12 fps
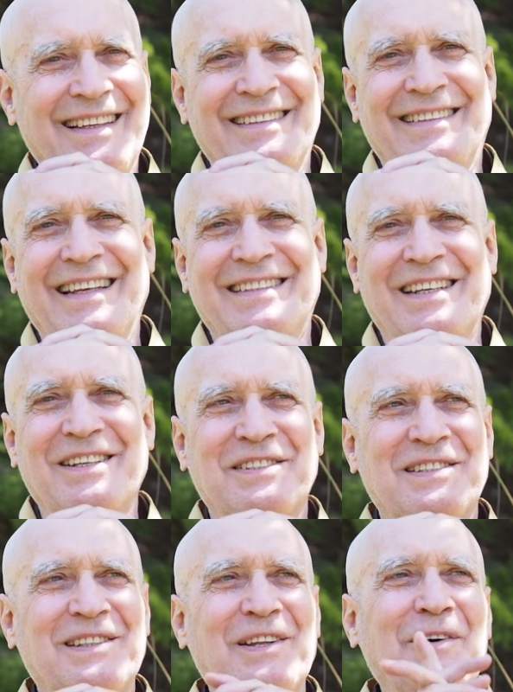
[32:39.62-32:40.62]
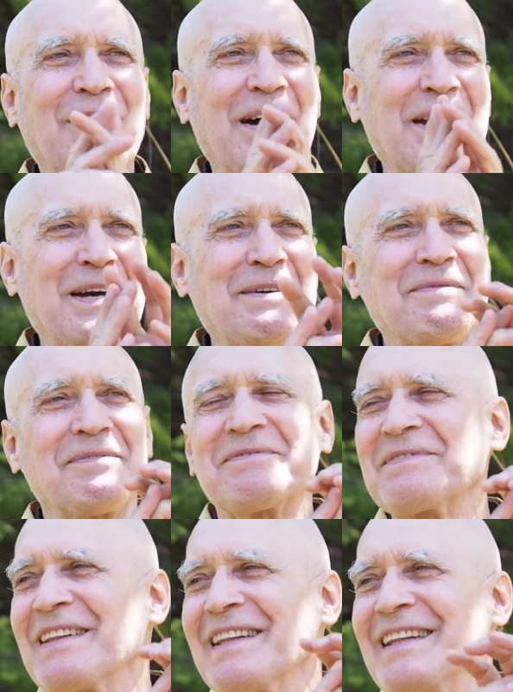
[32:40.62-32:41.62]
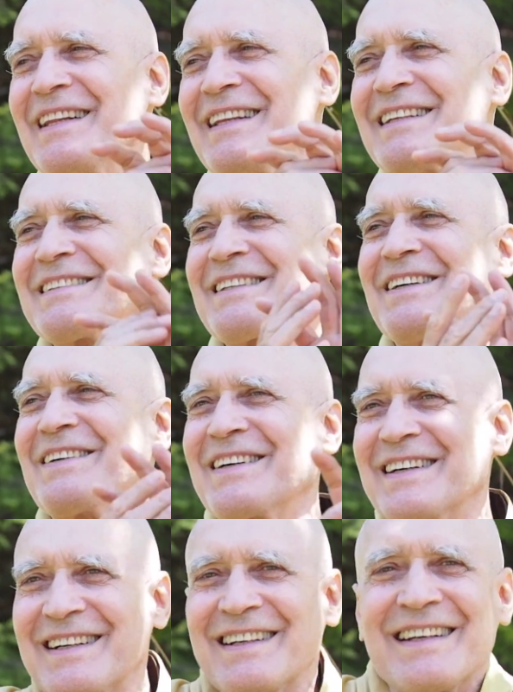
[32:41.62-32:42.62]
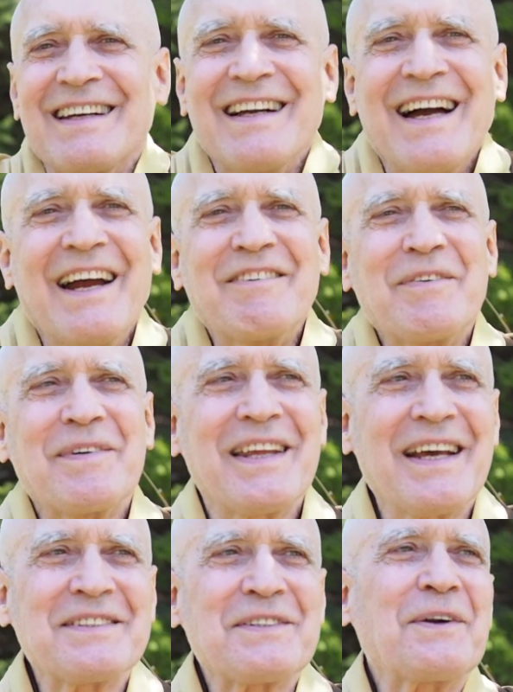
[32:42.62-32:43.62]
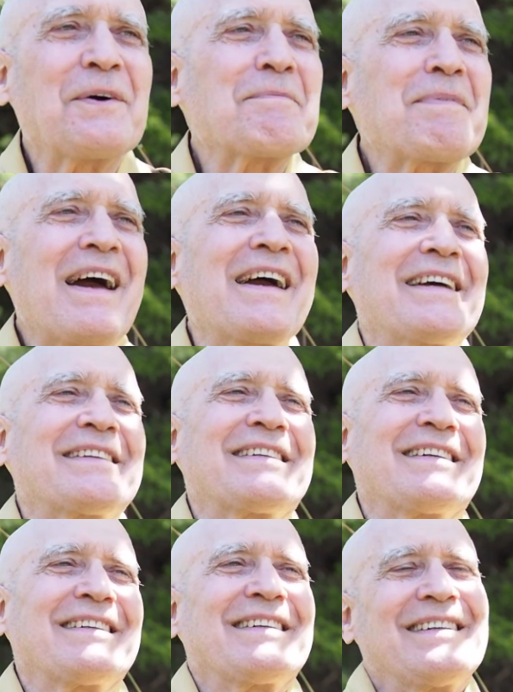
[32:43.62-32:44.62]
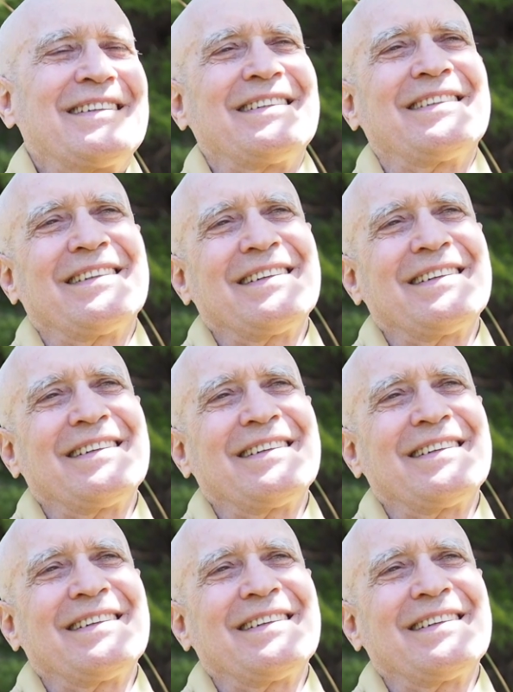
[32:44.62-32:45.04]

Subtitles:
That's how slow I am. So everybody has their own pace, and